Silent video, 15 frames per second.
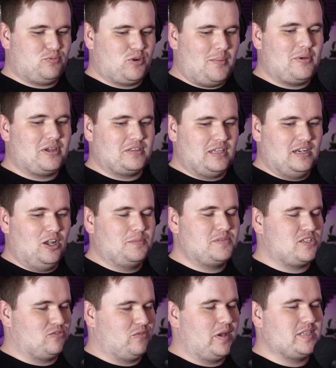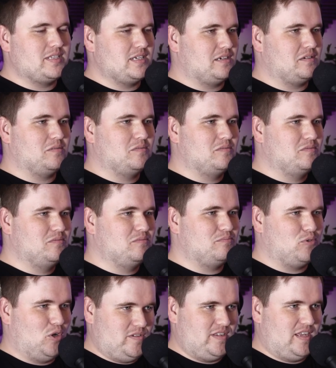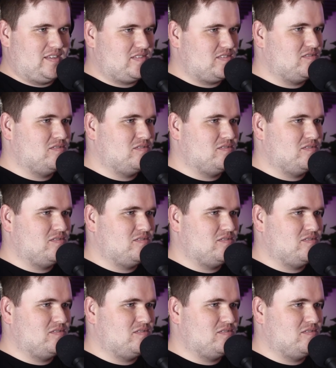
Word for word: prepping the lobster raising process.